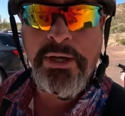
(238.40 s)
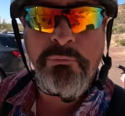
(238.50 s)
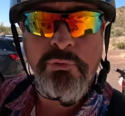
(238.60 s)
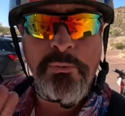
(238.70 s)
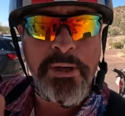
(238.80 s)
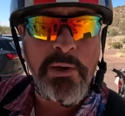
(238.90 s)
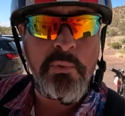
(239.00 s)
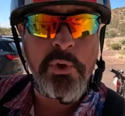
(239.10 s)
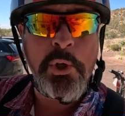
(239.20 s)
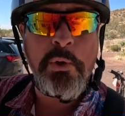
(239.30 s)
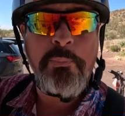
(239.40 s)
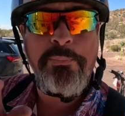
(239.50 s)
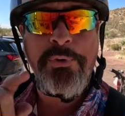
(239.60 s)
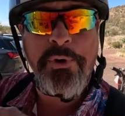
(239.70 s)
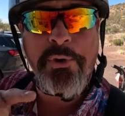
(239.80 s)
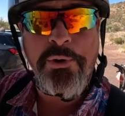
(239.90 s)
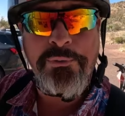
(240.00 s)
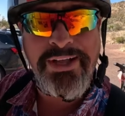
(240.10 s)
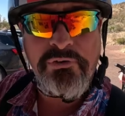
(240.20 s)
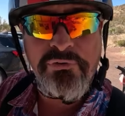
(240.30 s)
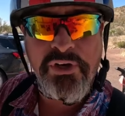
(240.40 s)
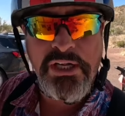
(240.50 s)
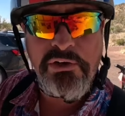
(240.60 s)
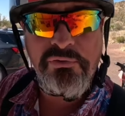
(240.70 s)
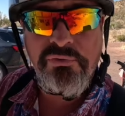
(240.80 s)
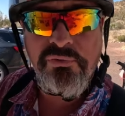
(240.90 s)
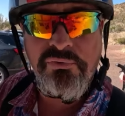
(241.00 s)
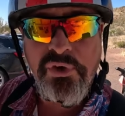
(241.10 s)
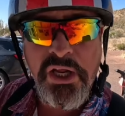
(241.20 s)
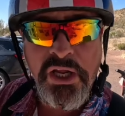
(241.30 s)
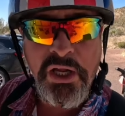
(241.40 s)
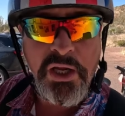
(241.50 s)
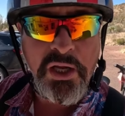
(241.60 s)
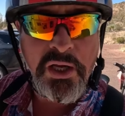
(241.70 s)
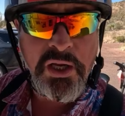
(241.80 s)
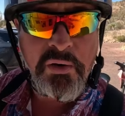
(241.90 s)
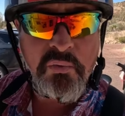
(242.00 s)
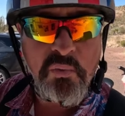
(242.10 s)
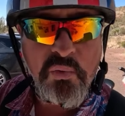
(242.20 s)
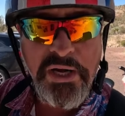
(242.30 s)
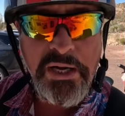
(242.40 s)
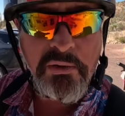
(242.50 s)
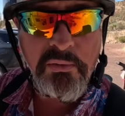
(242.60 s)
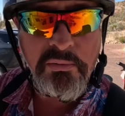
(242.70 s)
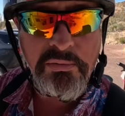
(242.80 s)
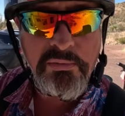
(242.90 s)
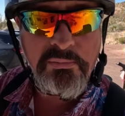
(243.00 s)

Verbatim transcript: Mountains, you might wanna know, there are rattlesnakes and wild